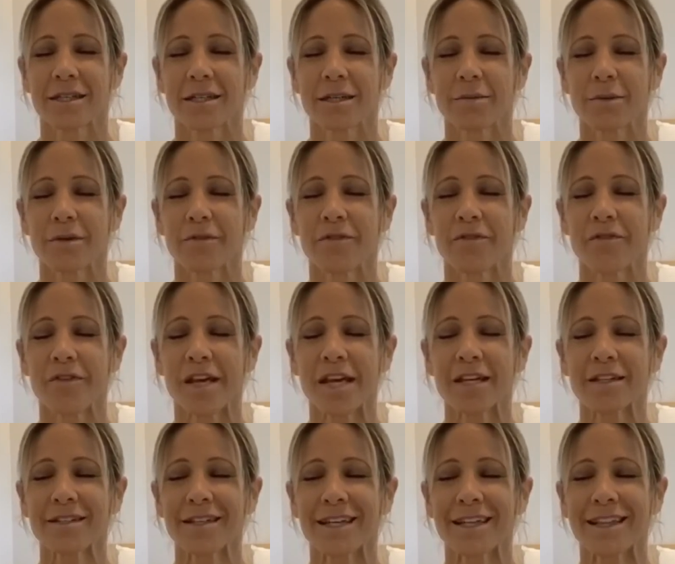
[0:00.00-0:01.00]
but
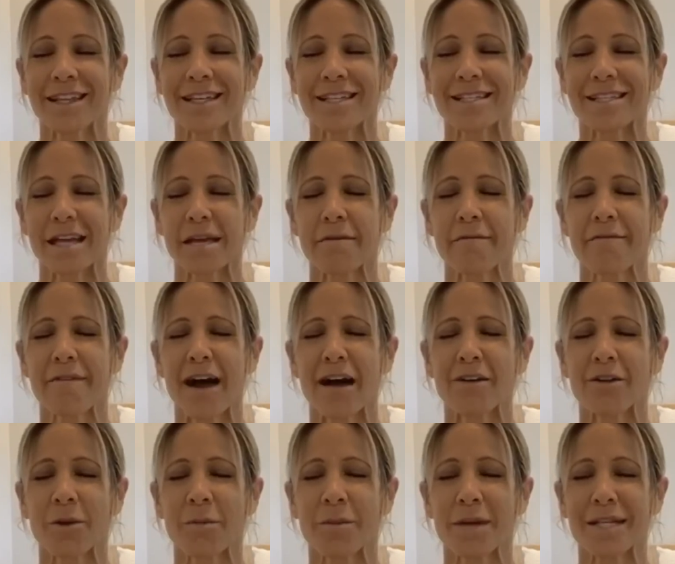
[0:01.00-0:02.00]
feeling this
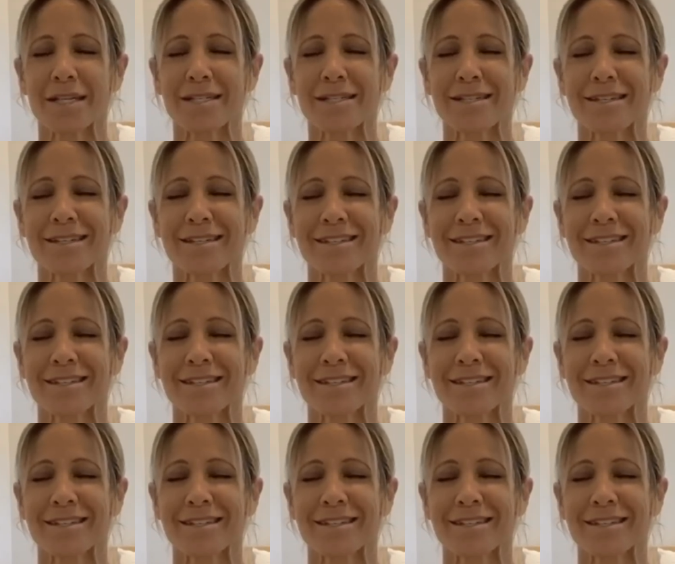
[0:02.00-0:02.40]
envelopment,